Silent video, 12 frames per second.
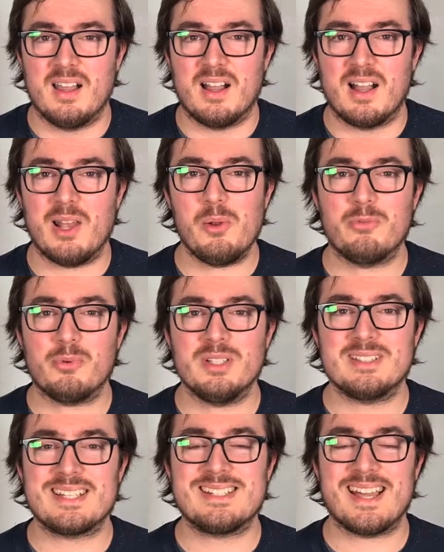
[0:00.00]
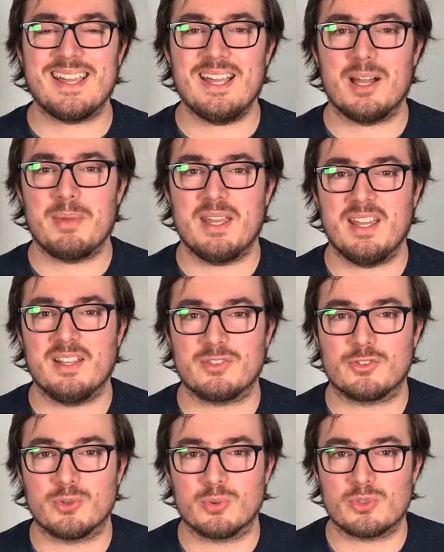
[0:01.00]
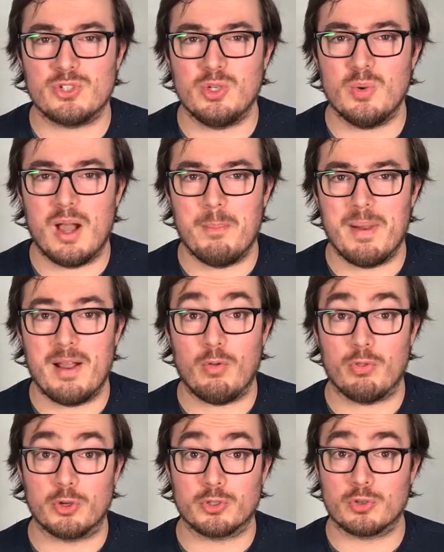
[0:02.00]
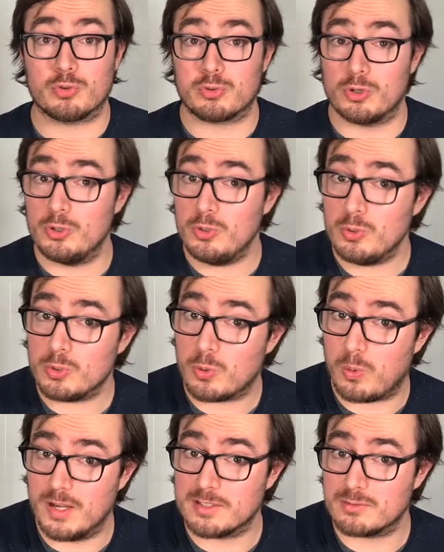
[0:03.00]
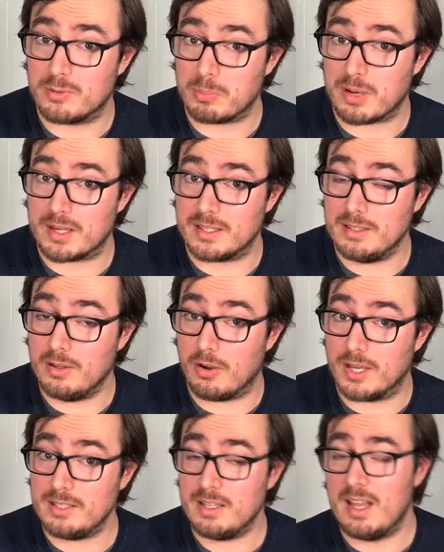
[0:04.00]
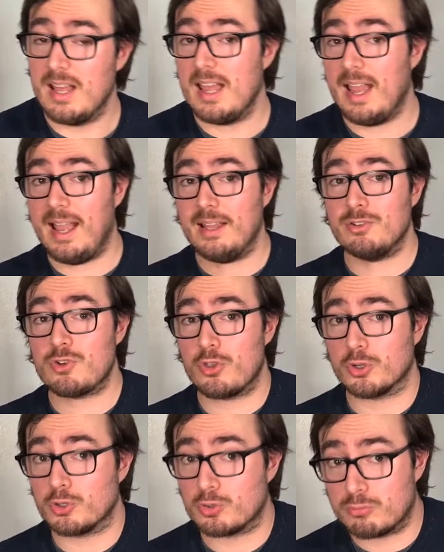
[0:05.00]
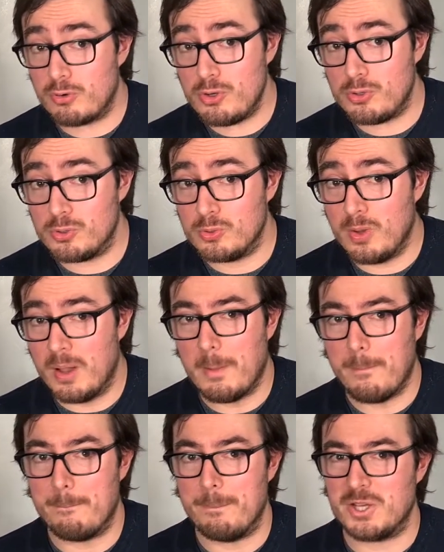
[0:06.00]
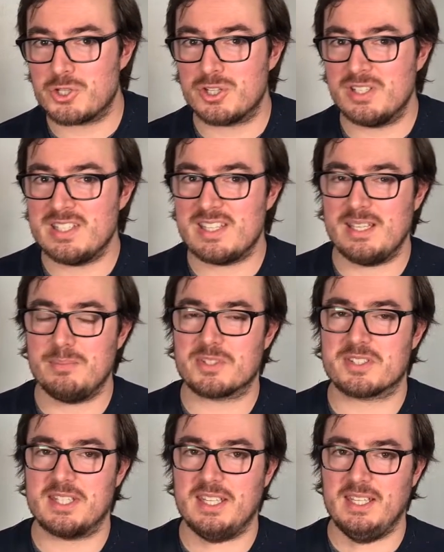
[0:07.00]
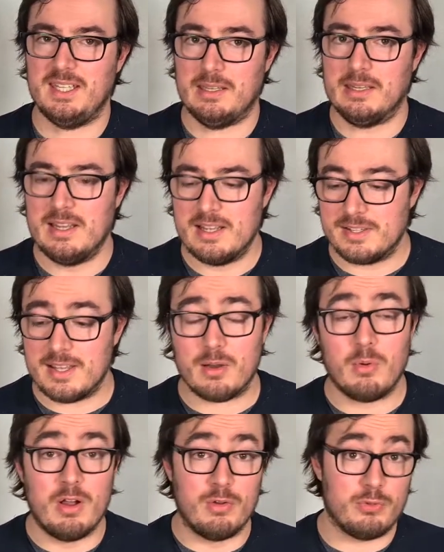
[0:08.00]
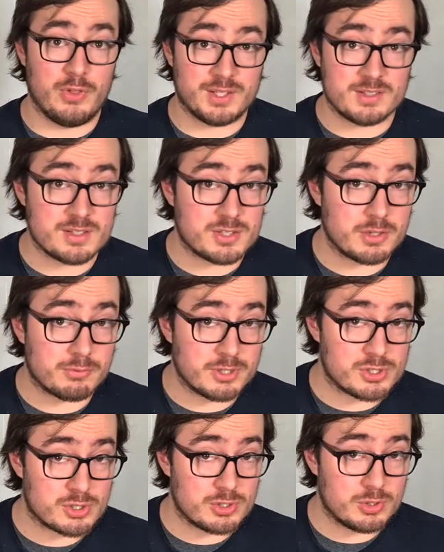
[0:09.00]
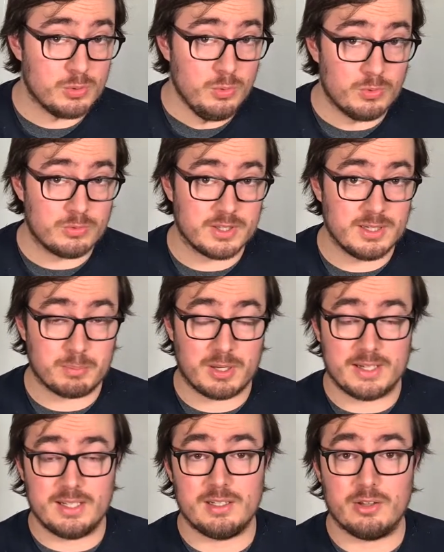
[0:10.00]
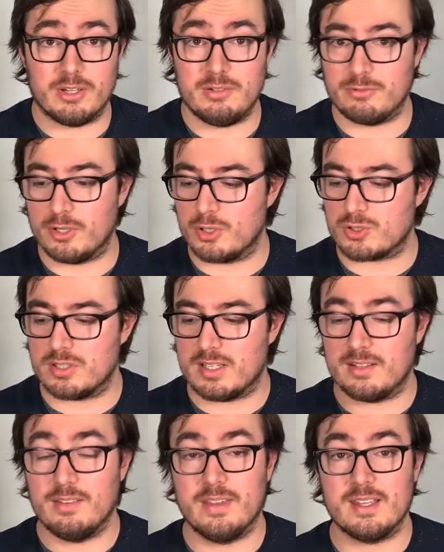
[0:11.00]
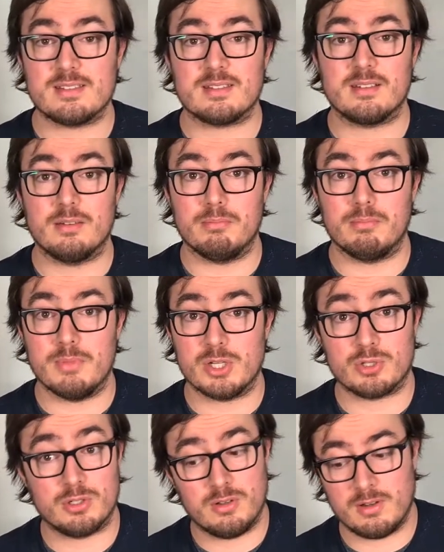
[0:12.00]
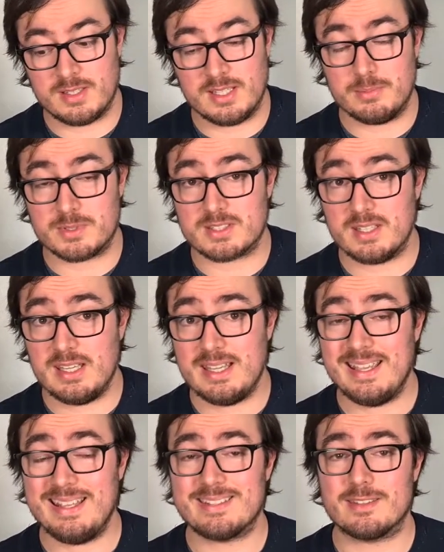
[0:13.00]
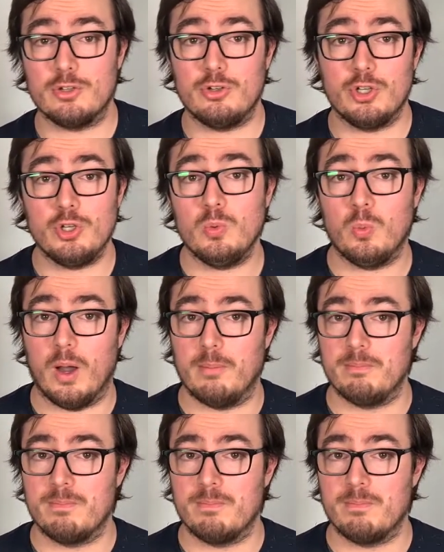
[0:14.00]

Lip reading: Hello everyone, today I'm here to talk to you about The Crew Quest for Planet 9 and The Crew Mission Deep Sea. Now, this is the original, the Planet 9 version, and this Mission Deep Sea is the new one.